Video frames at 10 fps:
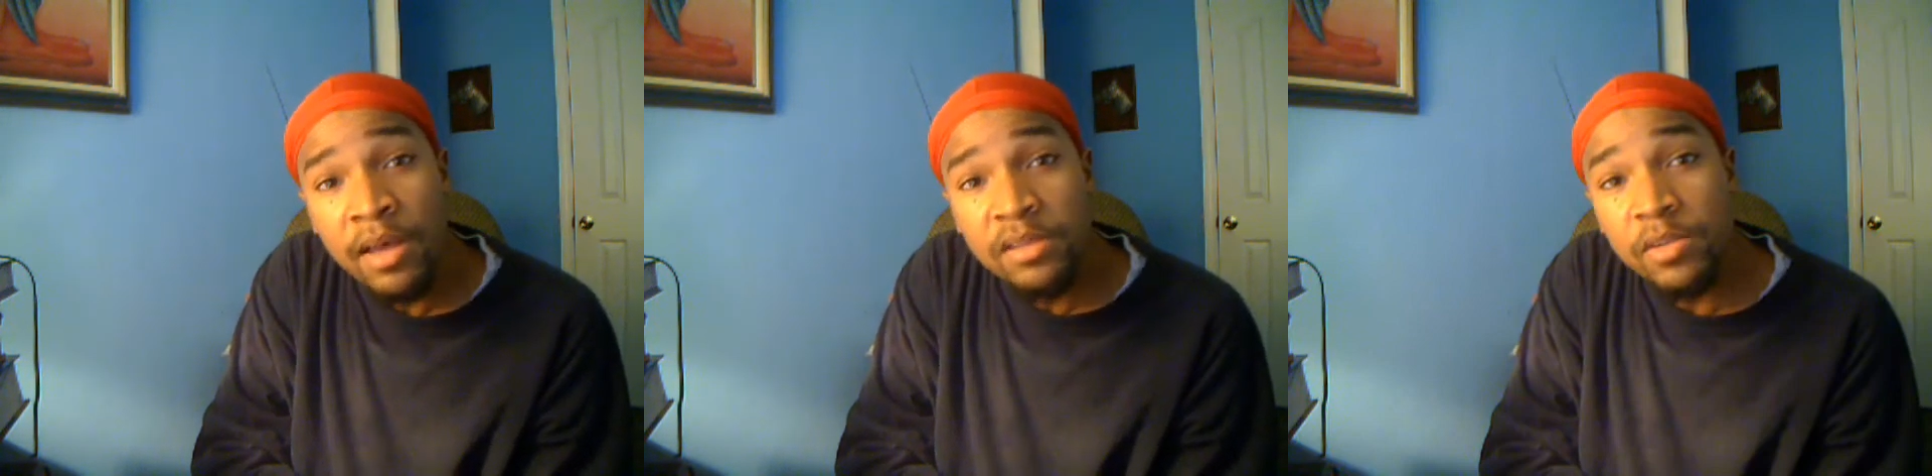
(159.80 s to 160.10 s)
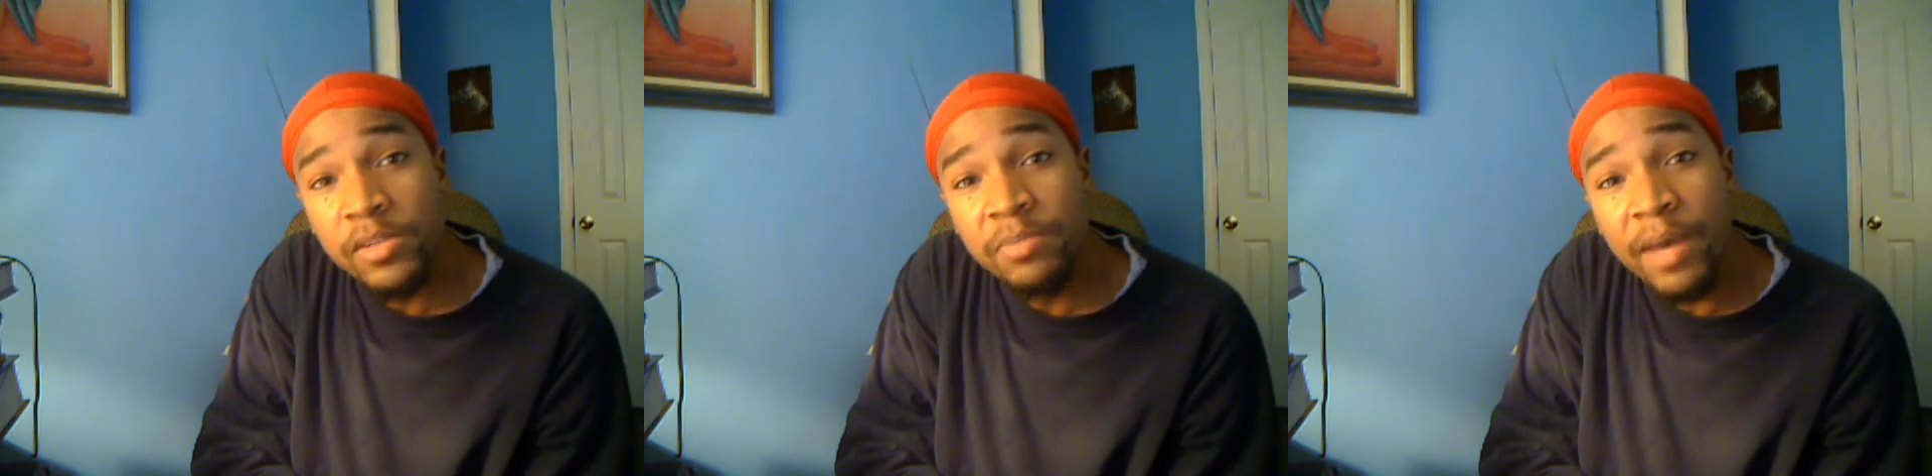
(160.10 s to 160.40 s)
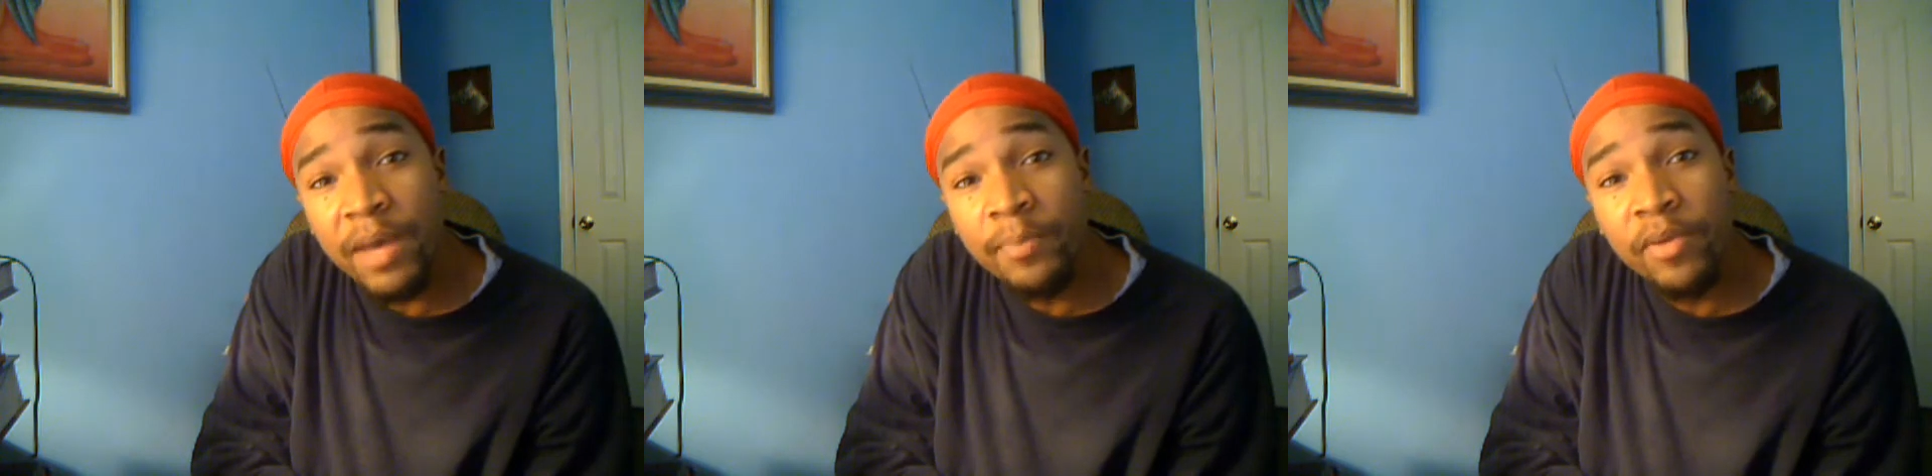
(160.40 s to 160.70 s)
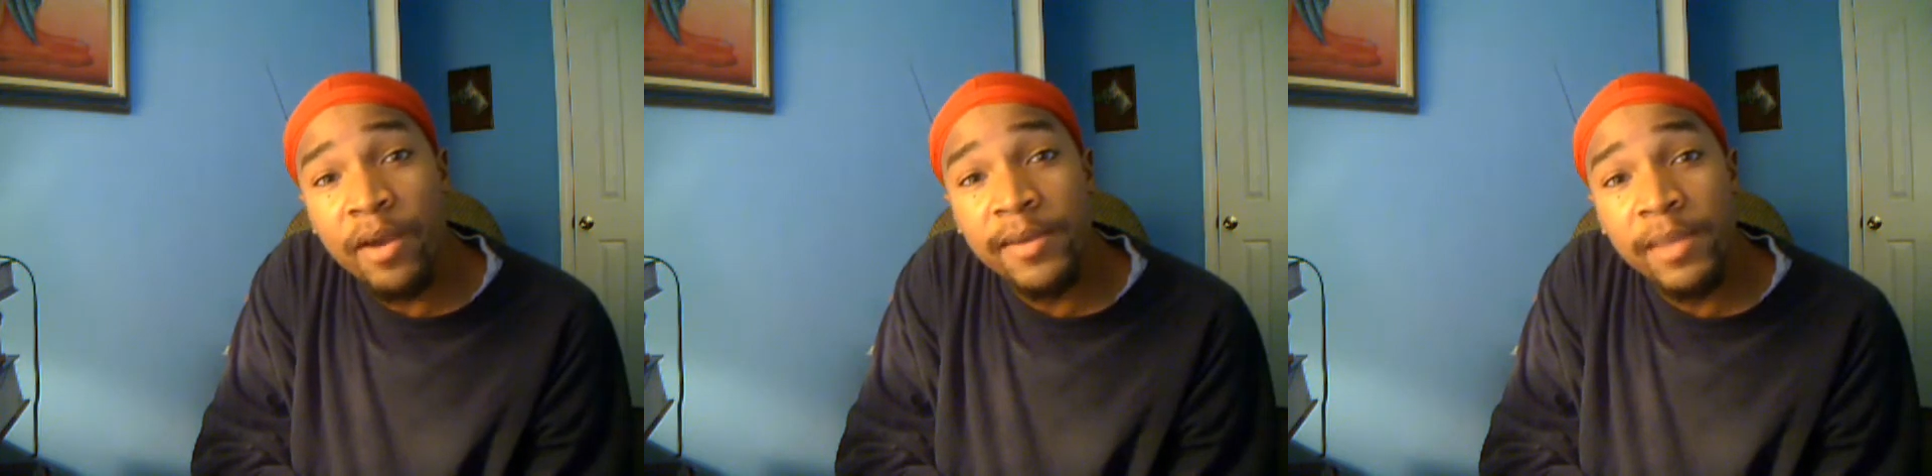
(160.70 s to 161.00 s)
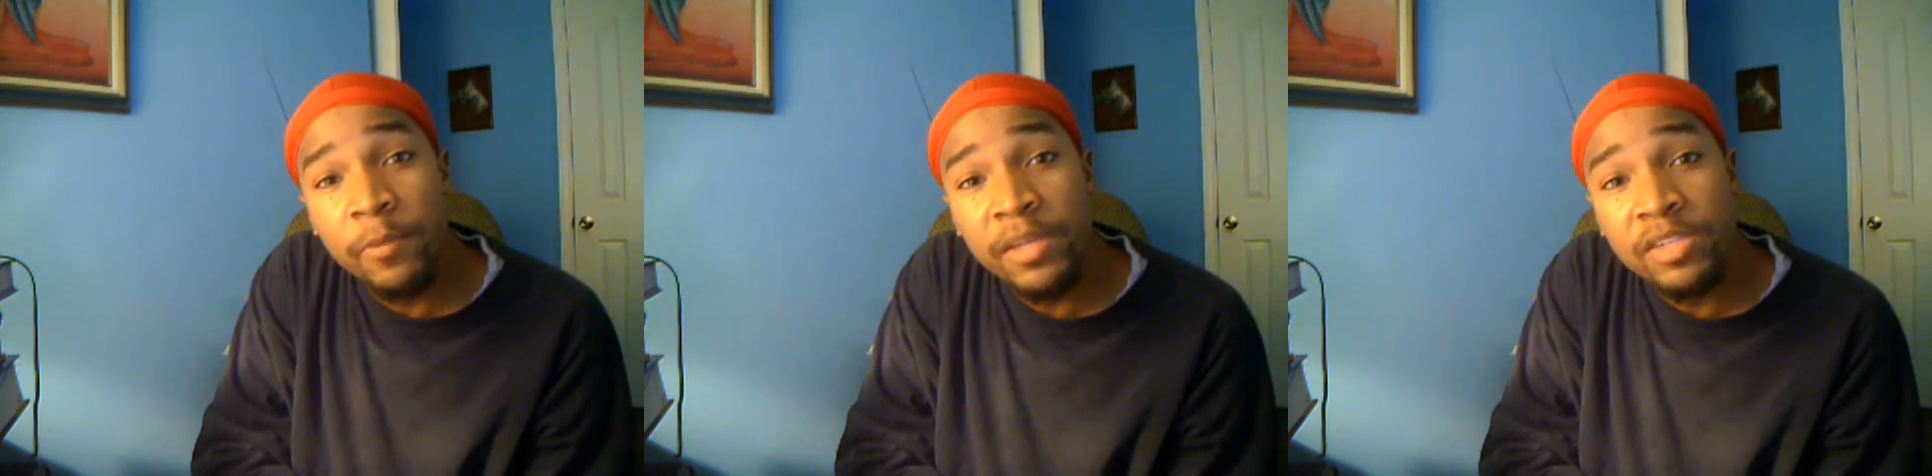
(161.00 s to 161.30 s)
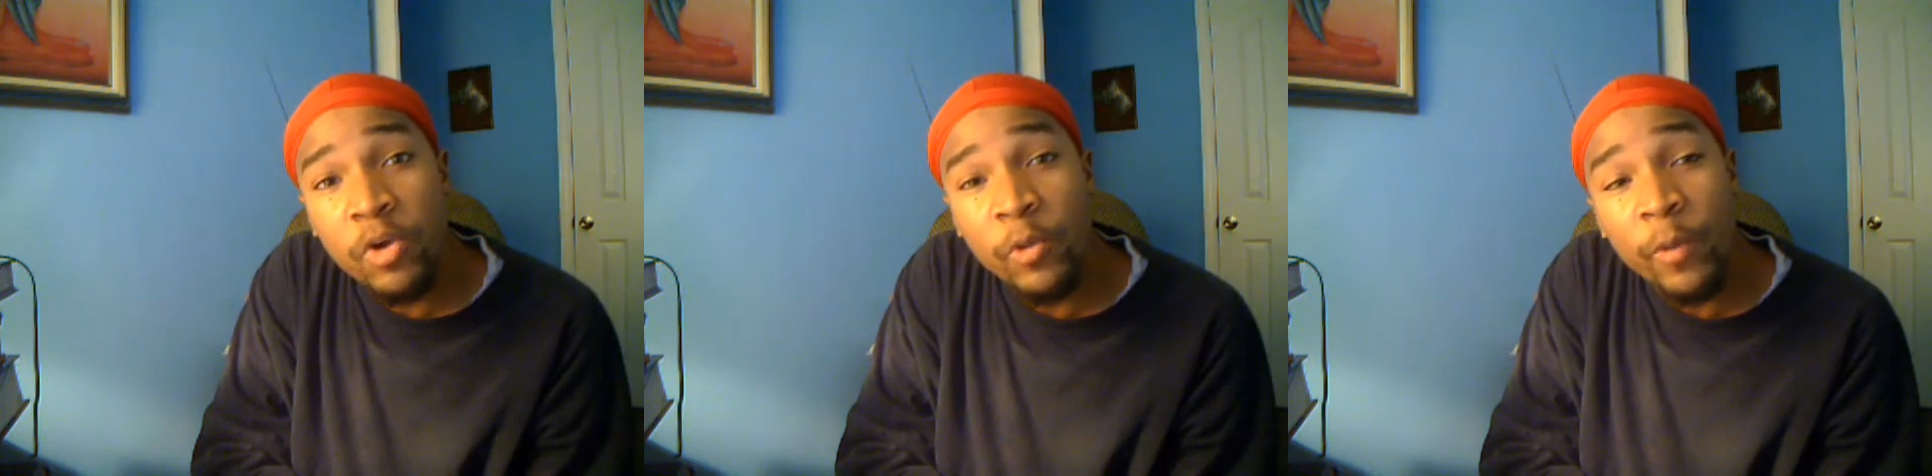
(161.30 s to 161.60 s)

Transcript: So it's my prayer that we turn